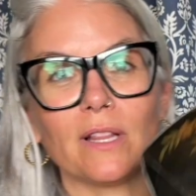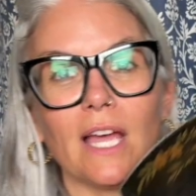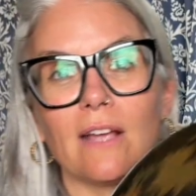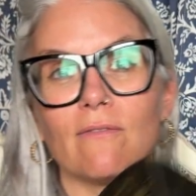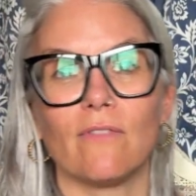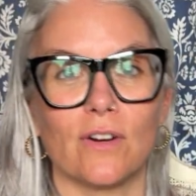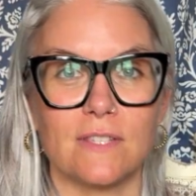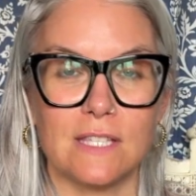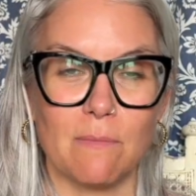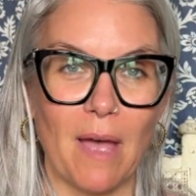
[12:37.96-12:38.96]
like
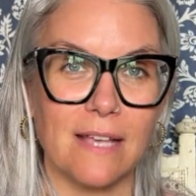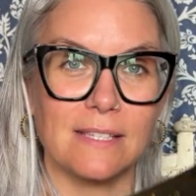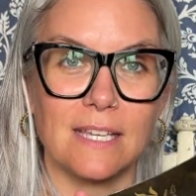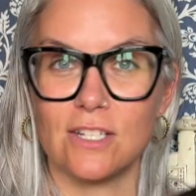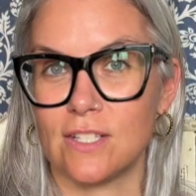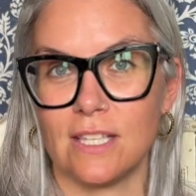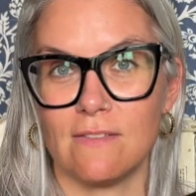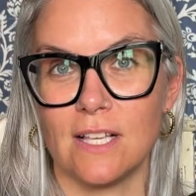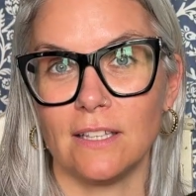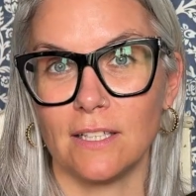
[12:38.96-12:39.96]
versus a basket just
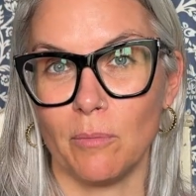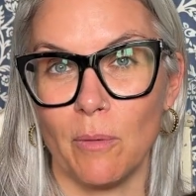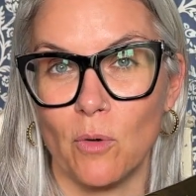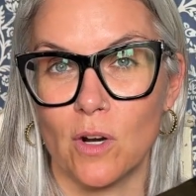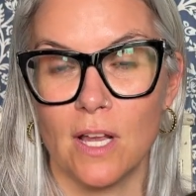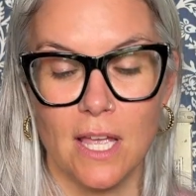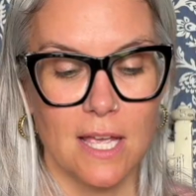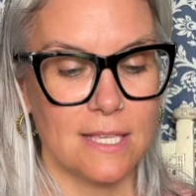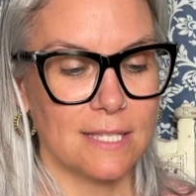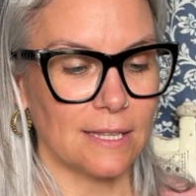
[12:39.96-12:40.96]
gives it a little bit more
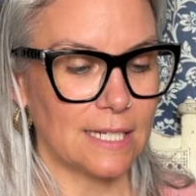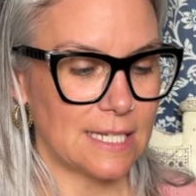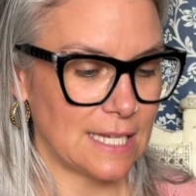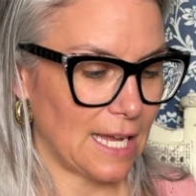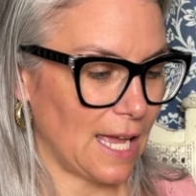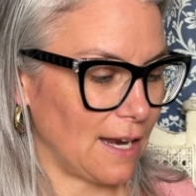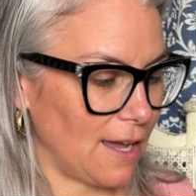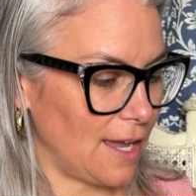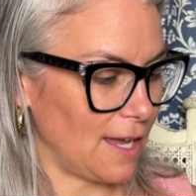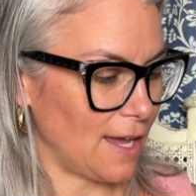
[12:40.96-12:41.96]
solidity. And
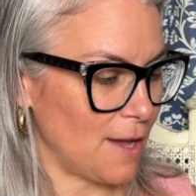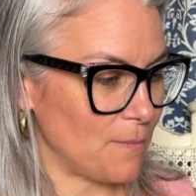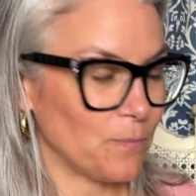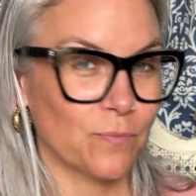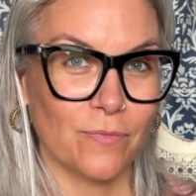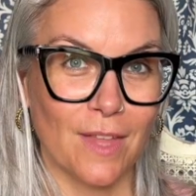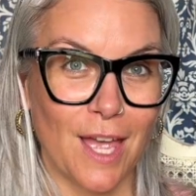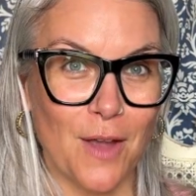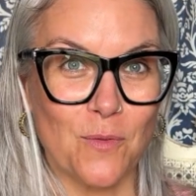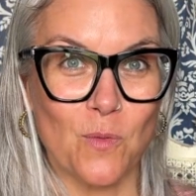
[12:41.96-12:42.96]
I
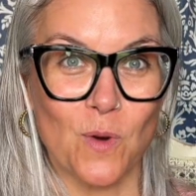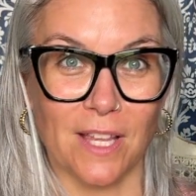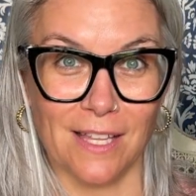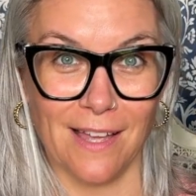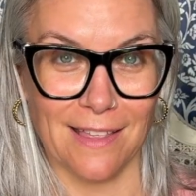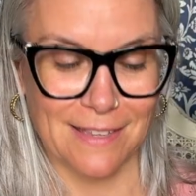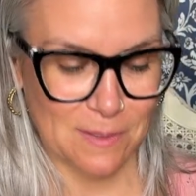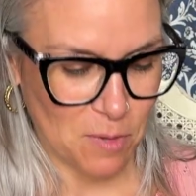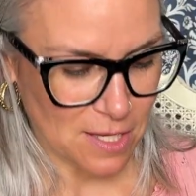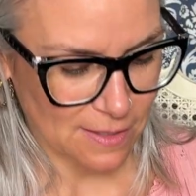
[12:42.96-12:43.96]
really like
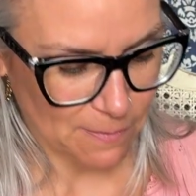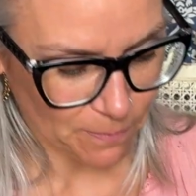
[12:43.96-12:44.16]
this piece.